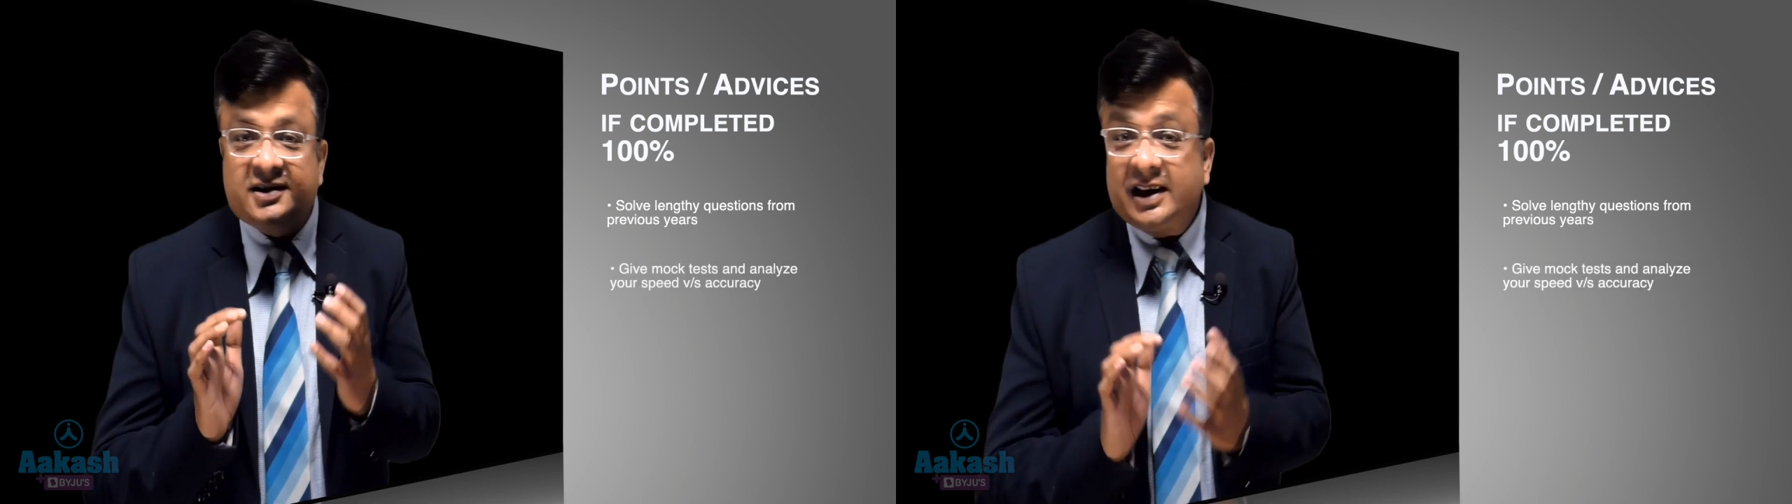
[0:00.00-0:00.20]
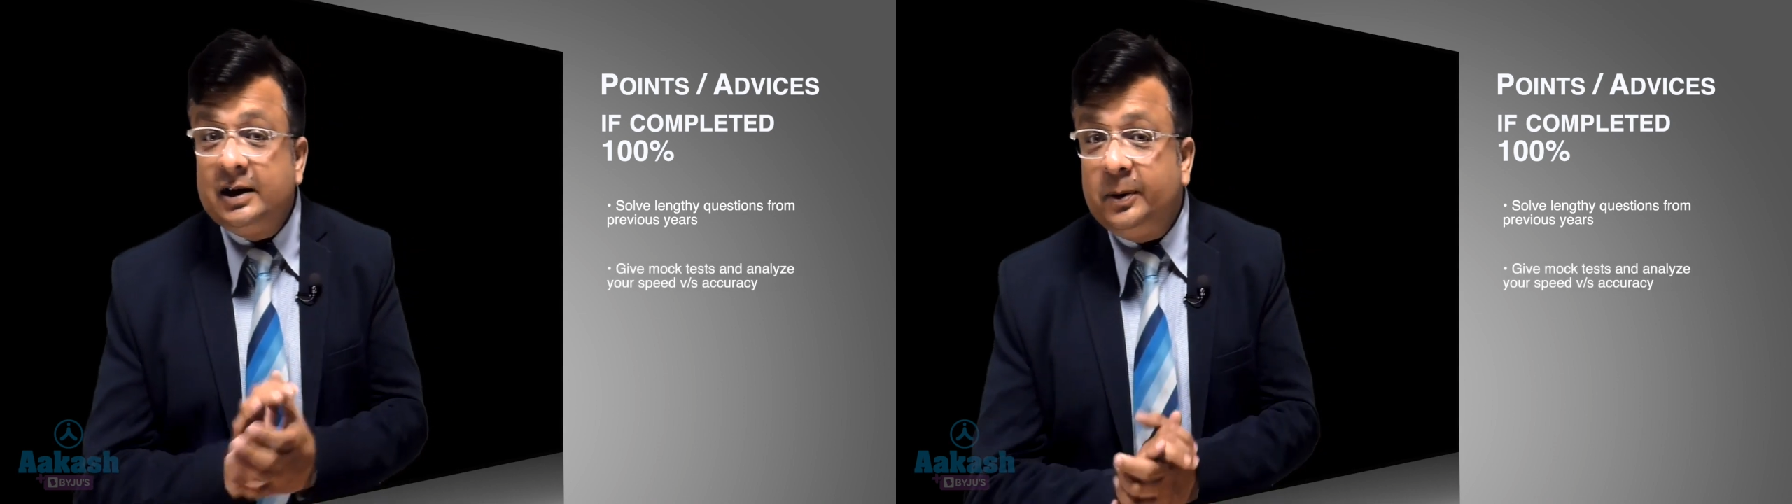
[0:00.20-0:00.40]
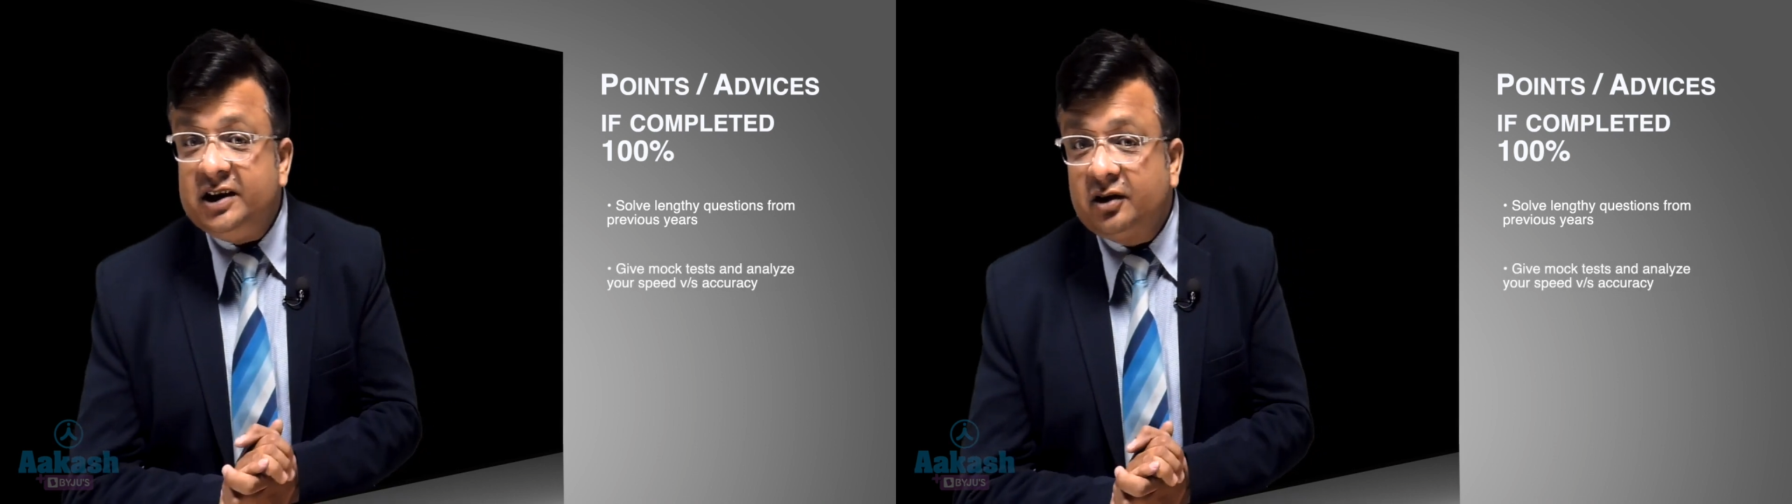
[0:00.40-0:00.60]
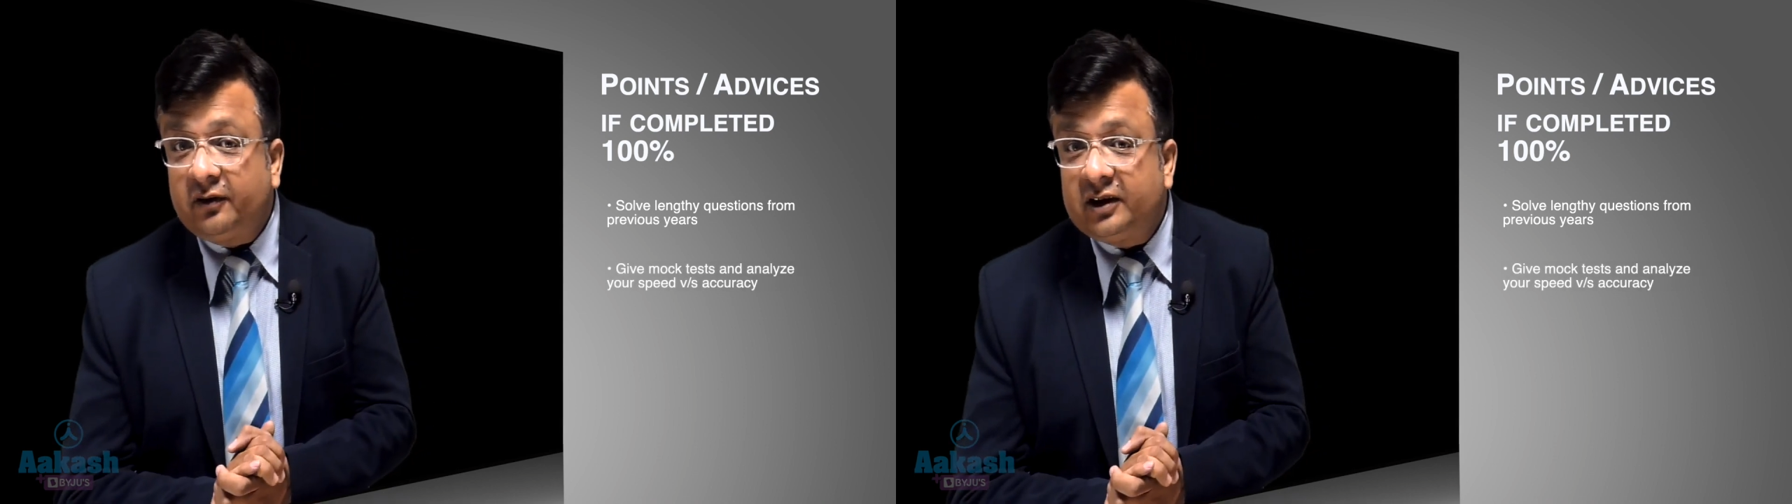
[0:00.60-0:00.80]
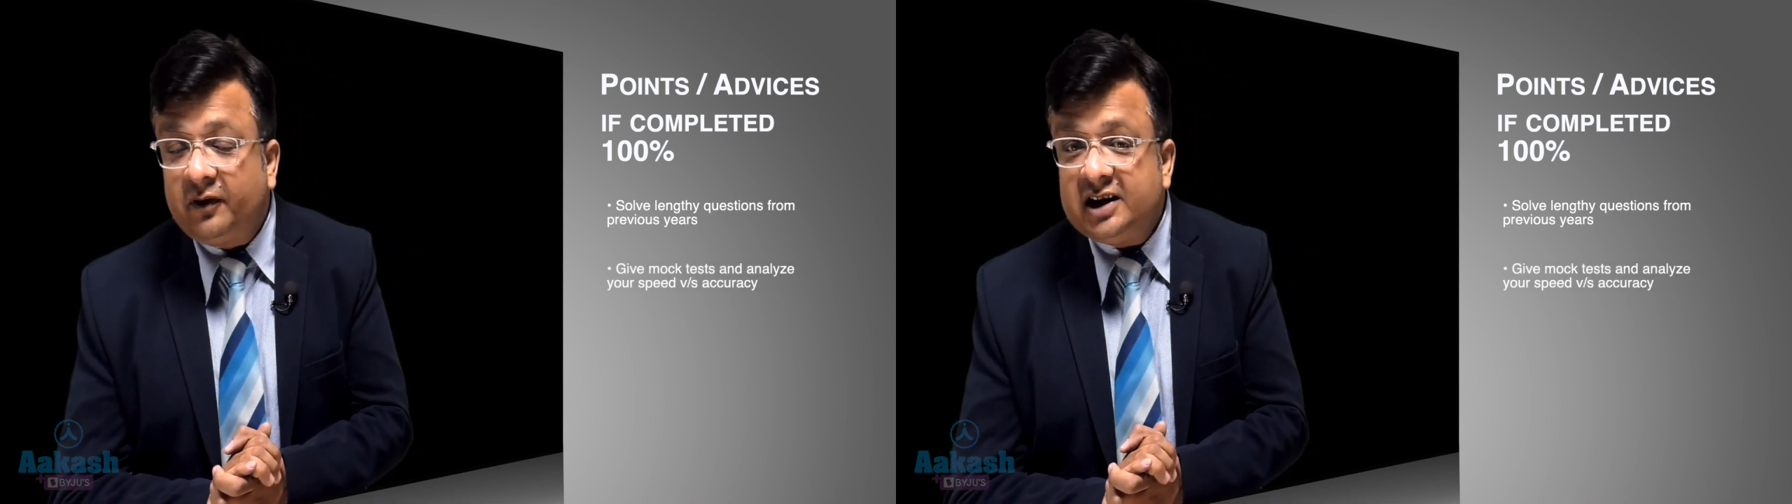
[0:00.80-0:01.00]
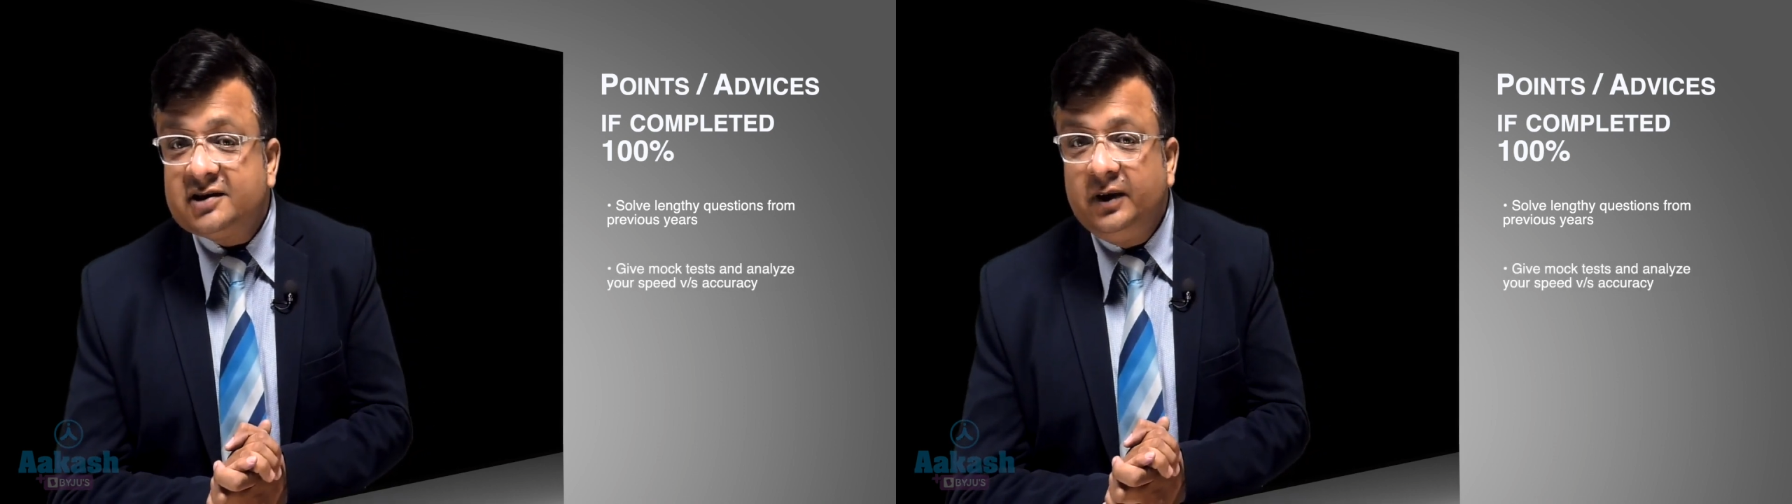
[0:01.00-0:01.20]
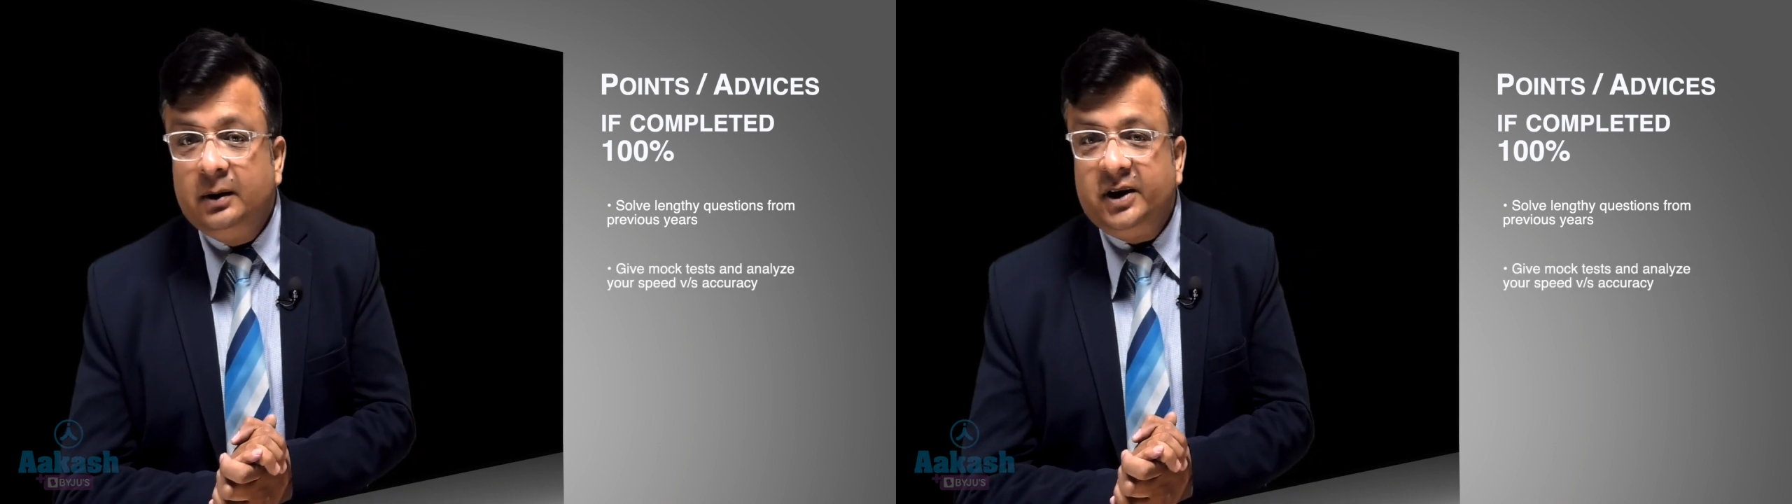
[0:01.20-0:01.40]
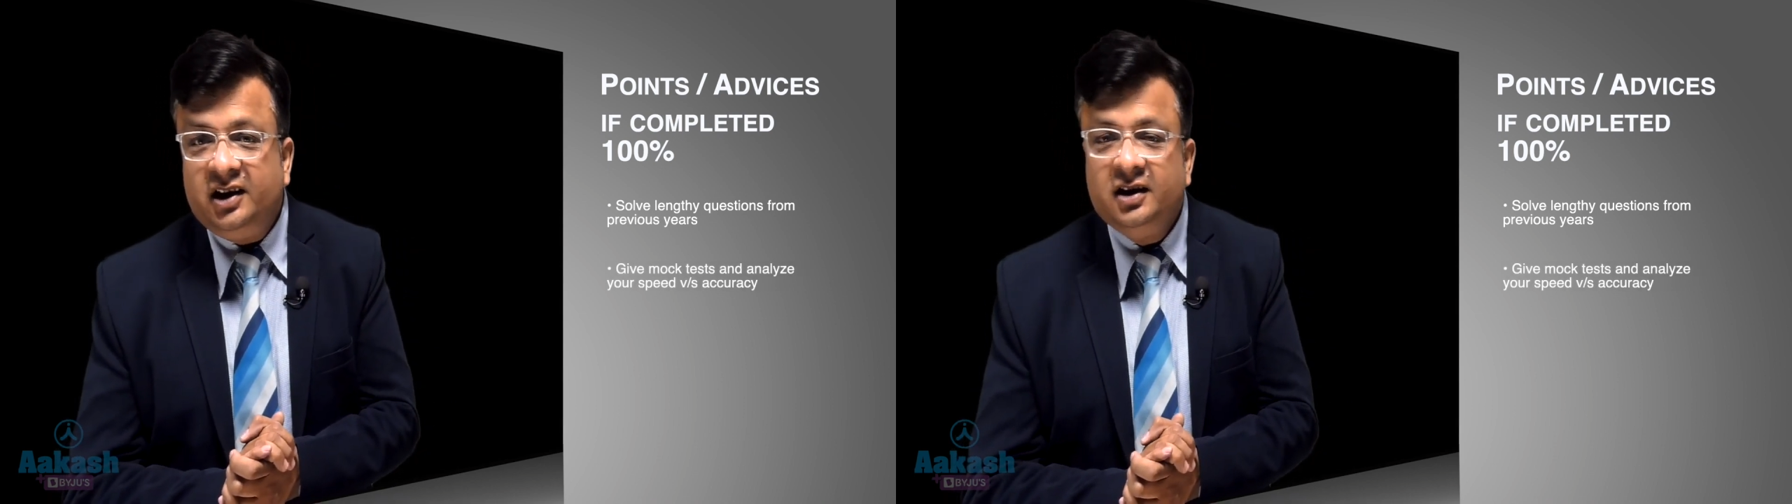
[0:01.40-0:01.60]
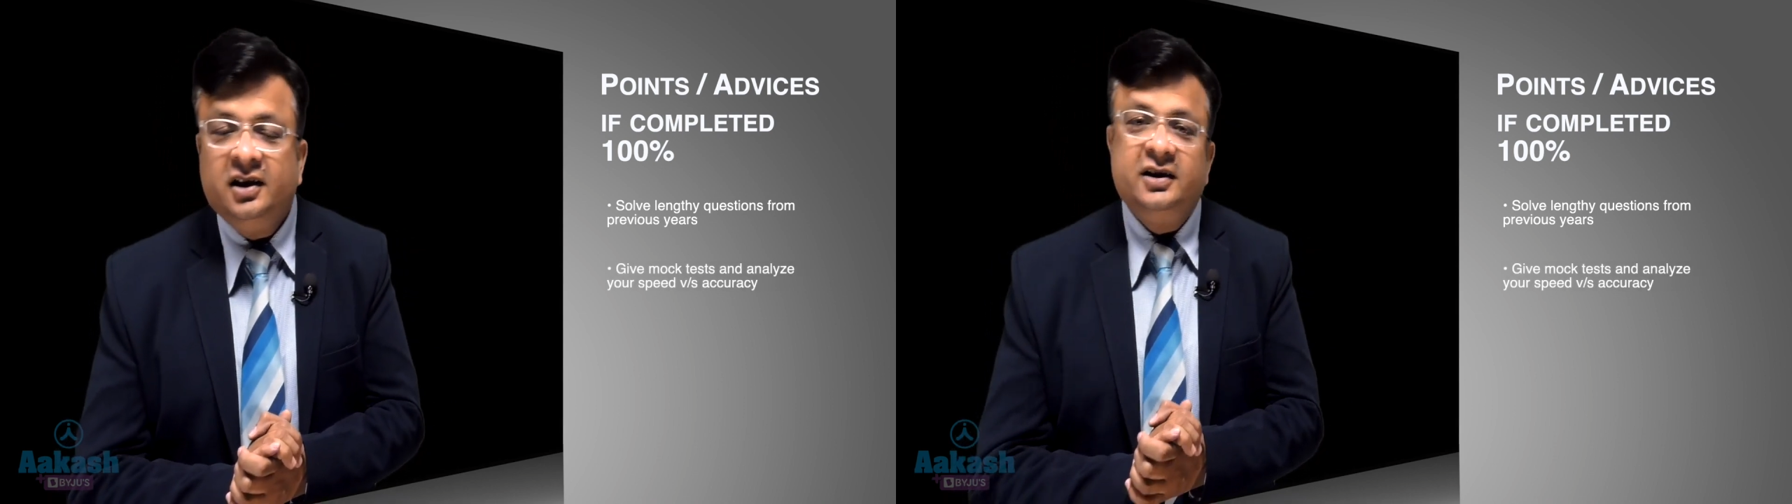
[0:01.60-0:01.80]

second piece of advice will be